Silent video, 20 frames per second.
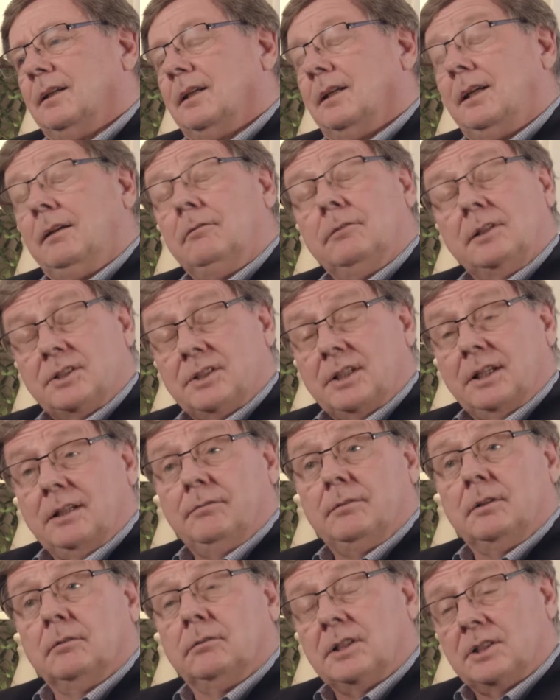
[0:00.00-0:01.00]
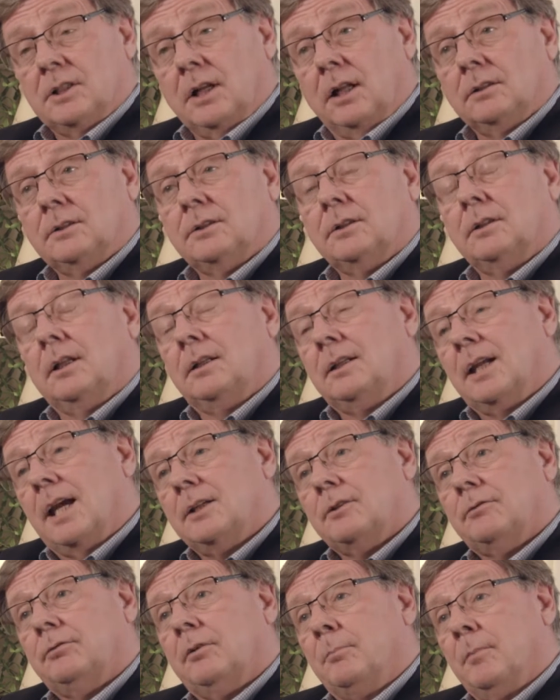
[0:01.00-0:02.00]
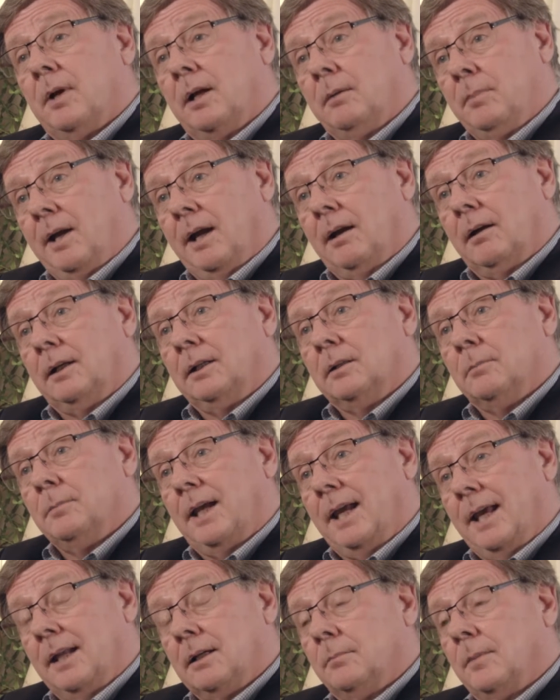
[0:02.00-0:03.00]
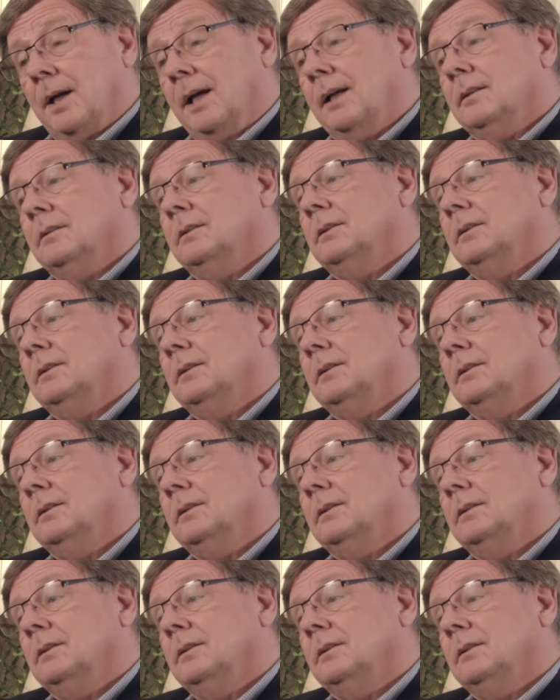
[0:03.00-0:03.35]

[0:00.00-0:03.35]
He received the results of the test from my barium enema,